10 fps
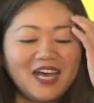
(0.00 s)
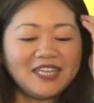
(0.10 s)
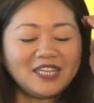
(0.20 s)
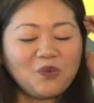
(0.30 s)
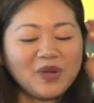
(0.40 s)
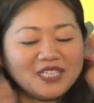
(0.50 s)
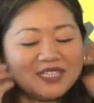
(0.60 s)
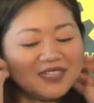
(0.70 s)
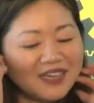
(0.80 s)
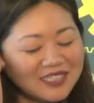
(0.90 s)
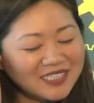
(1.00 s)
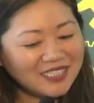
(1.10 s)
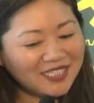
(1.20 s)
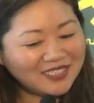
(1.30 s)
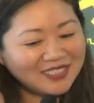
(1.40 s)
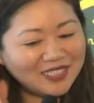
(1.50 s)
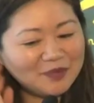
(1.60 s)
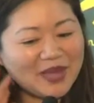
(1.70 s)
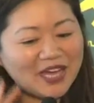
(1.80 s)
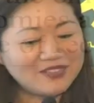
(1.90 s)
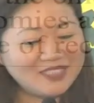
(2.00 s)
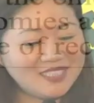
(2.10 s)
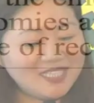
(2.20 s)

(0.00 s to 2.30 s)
I think one of the nice things about